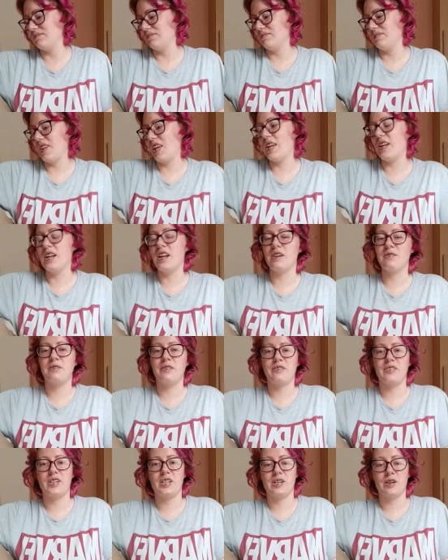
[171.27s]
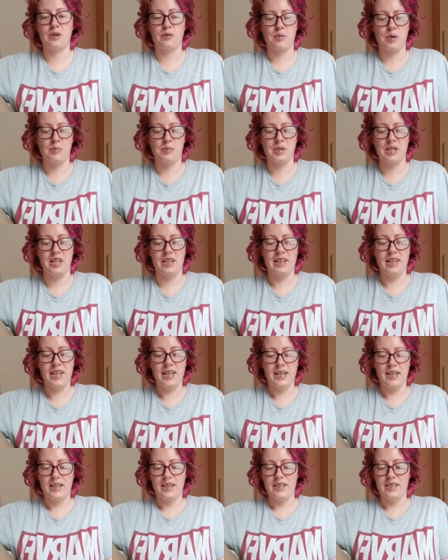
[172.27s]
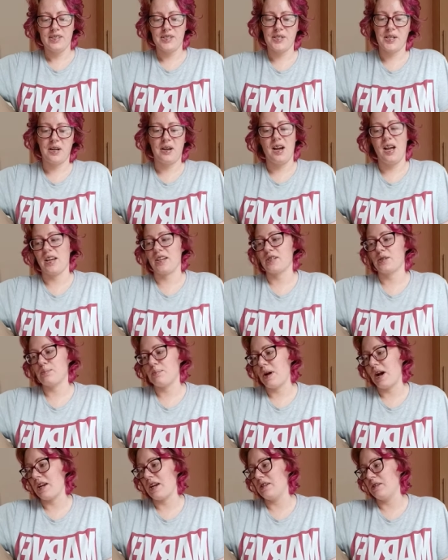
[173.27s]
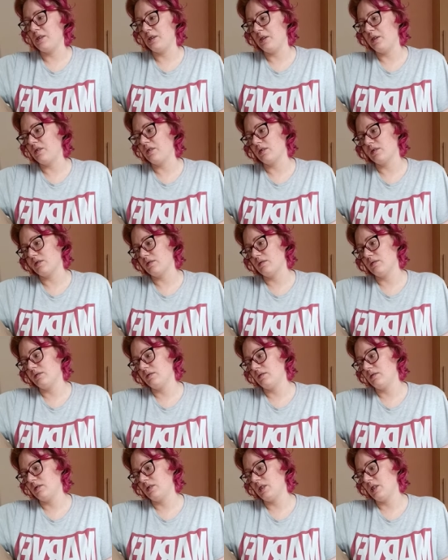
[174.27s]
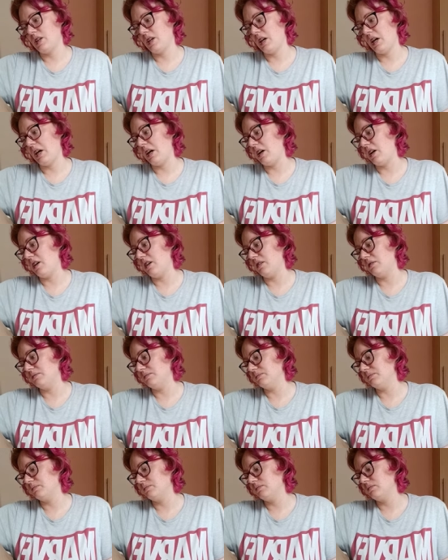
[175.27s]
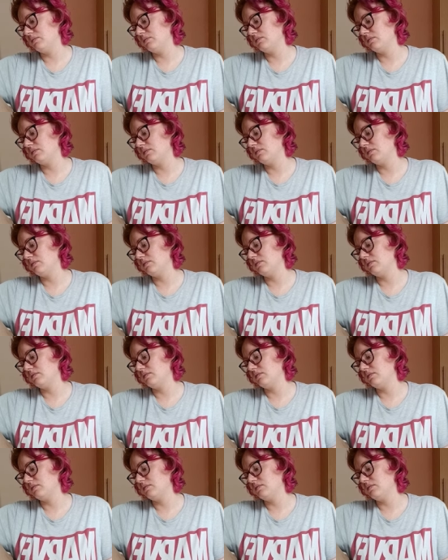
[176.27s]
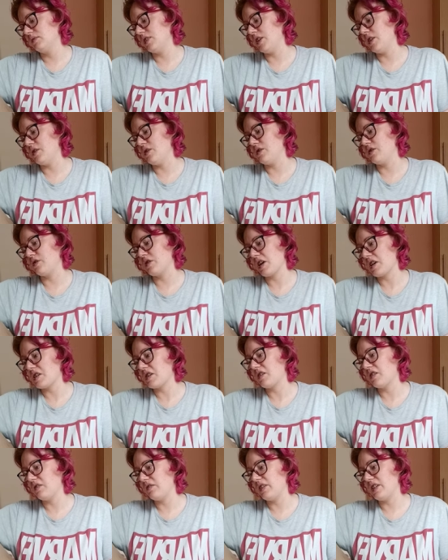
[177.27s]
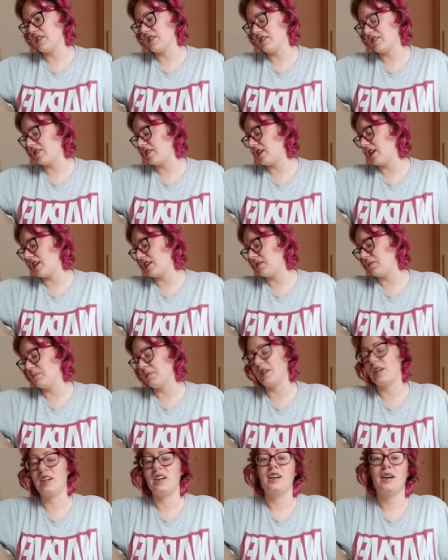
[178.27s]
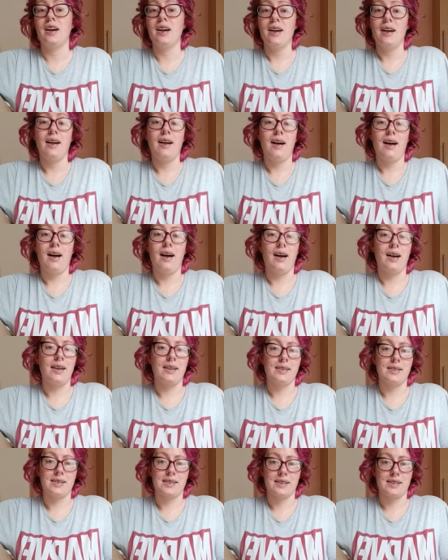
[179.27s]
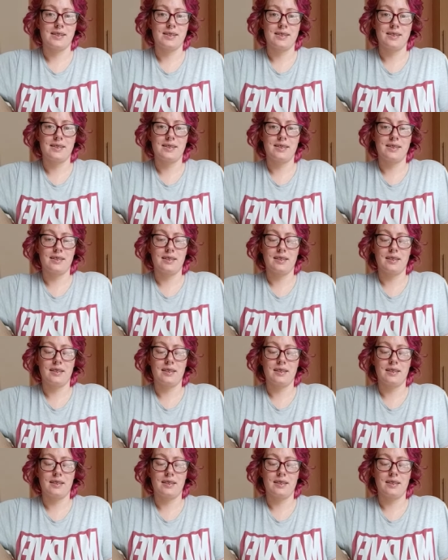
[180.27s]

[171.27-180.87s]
in another video, I'll probably start expanding on um, the nutrition of each thing, but I just,